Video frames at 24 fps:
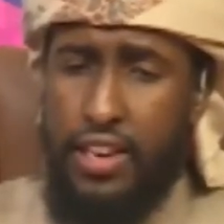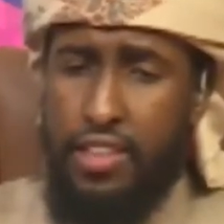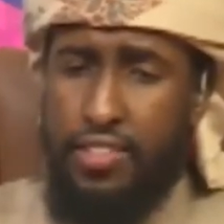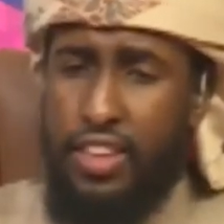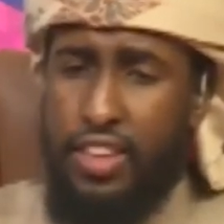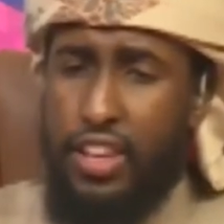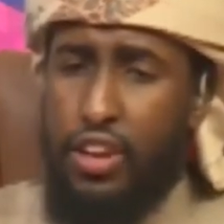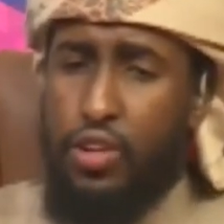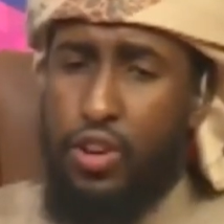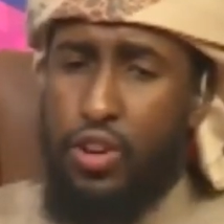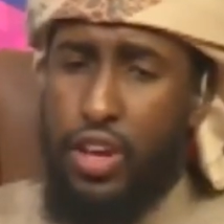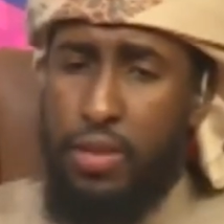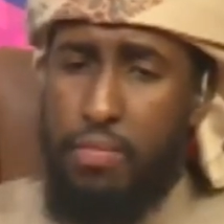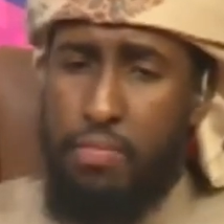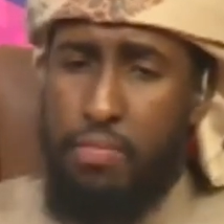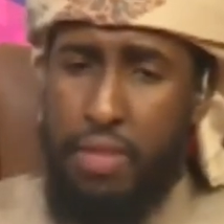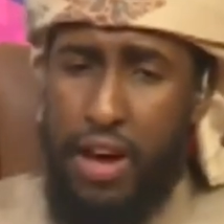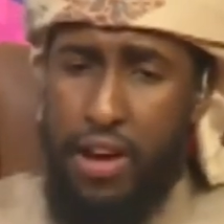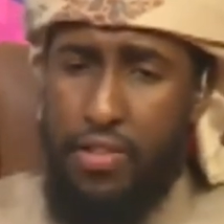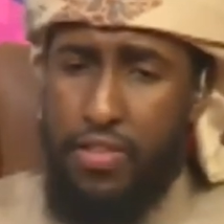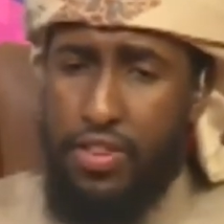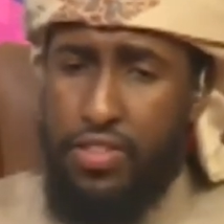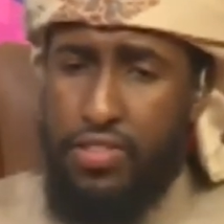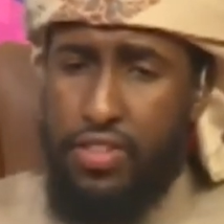Is it not
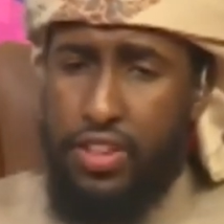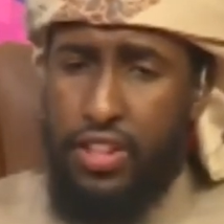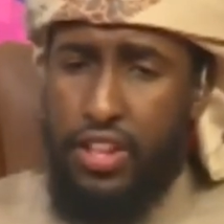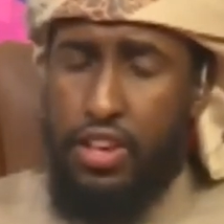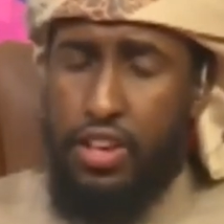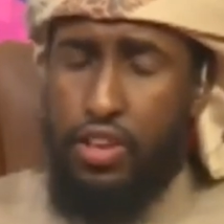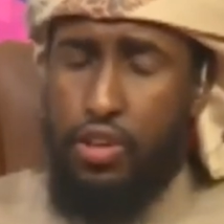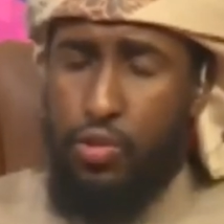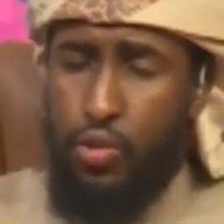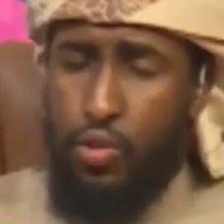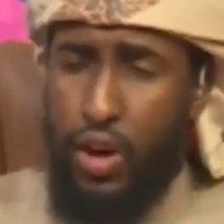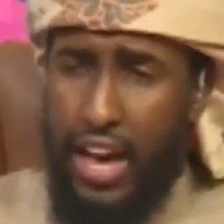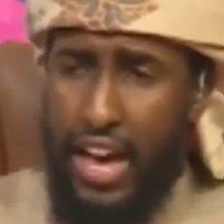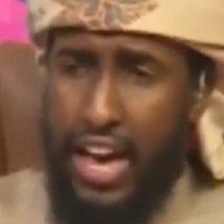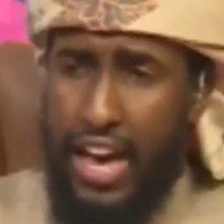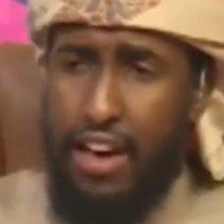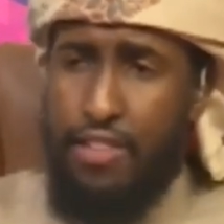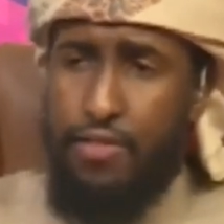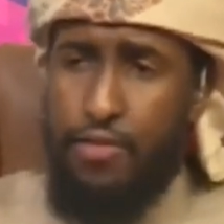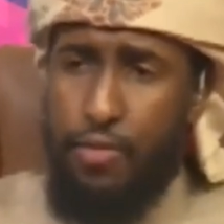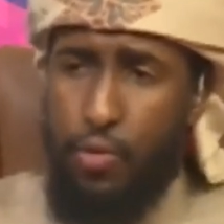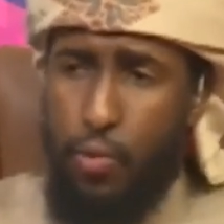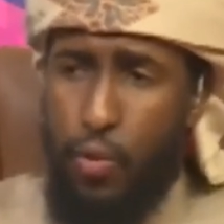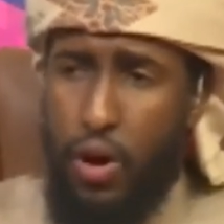embarrassing that you
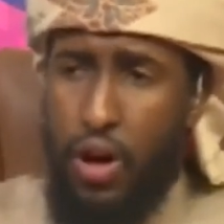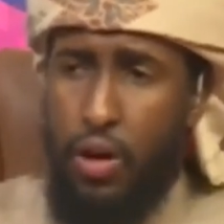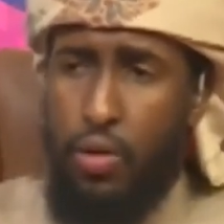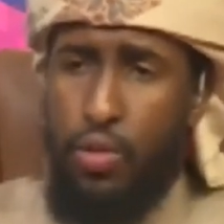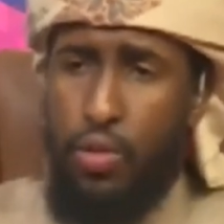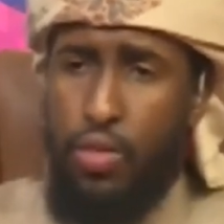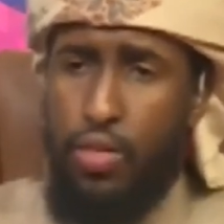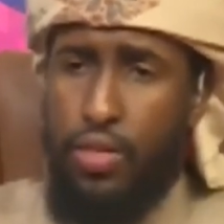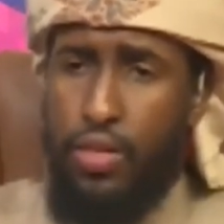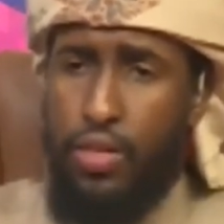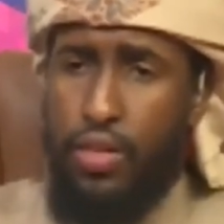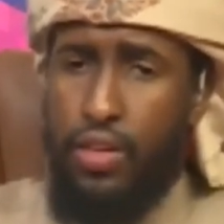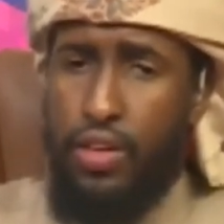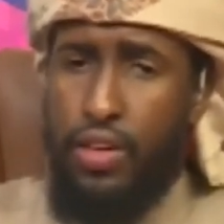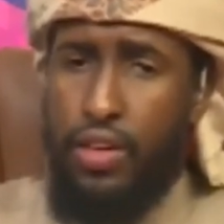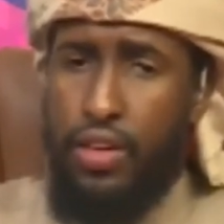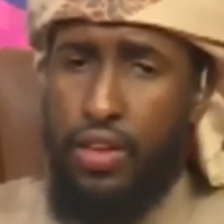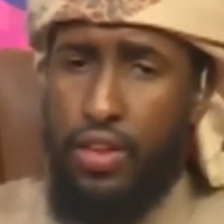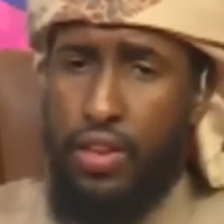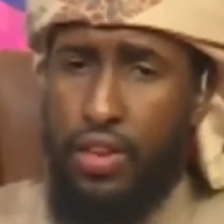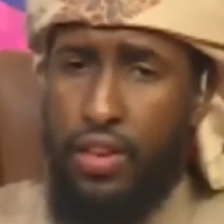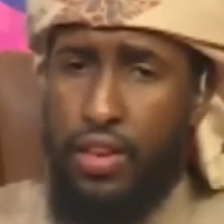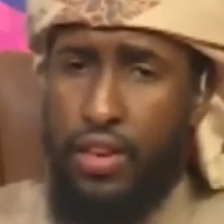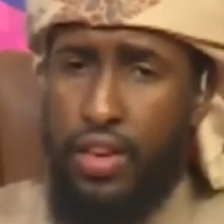have wealth
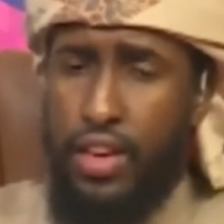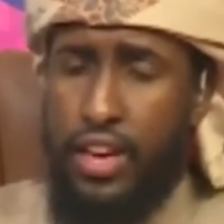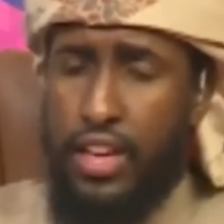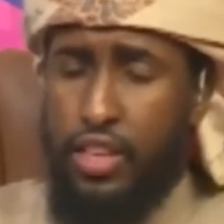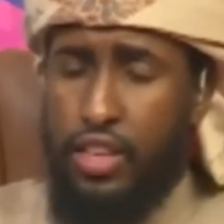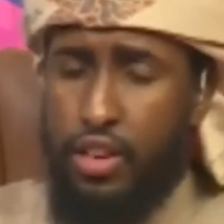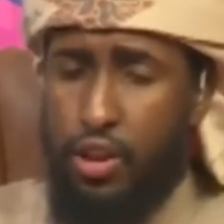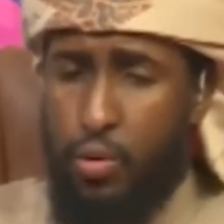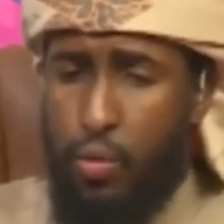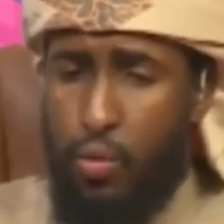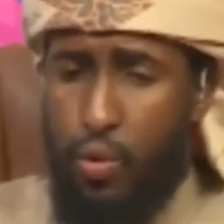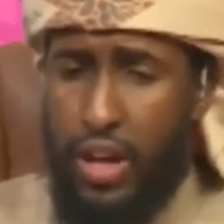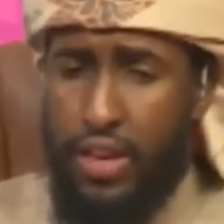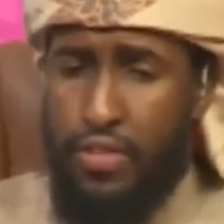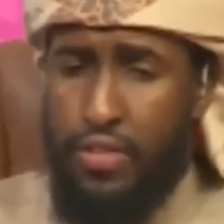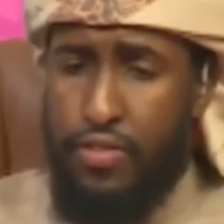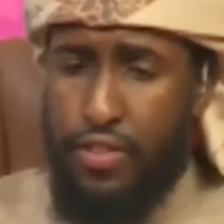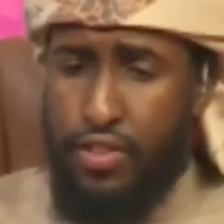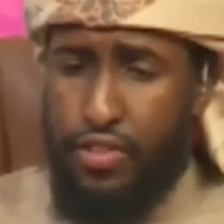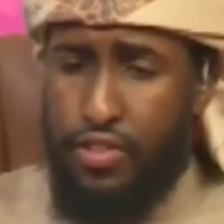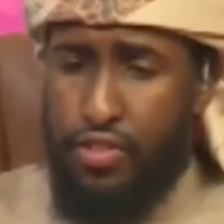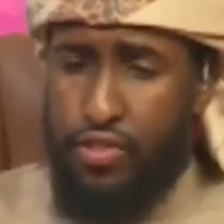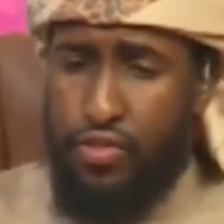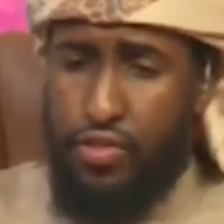and your
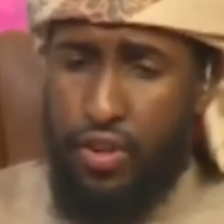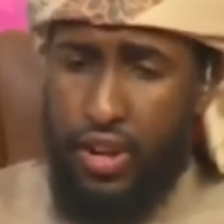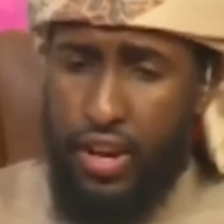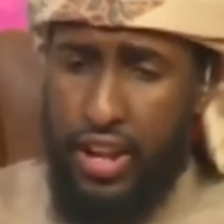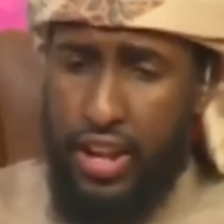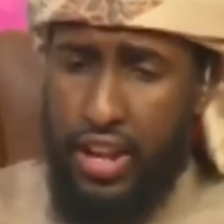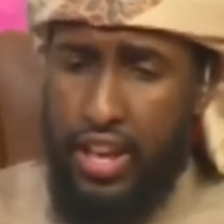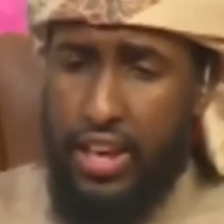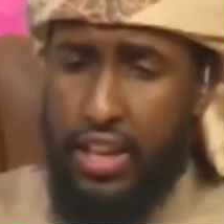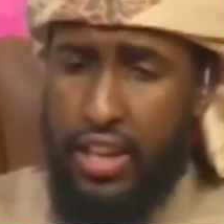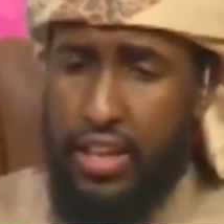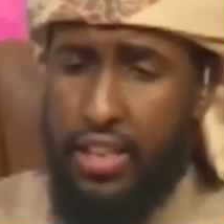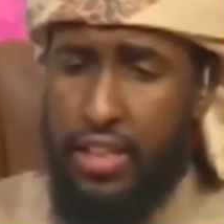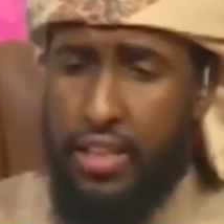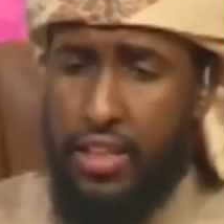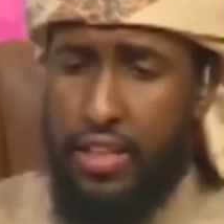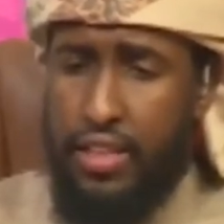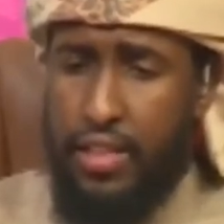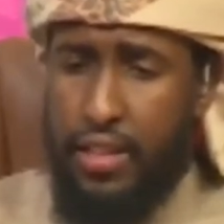wife is struggling?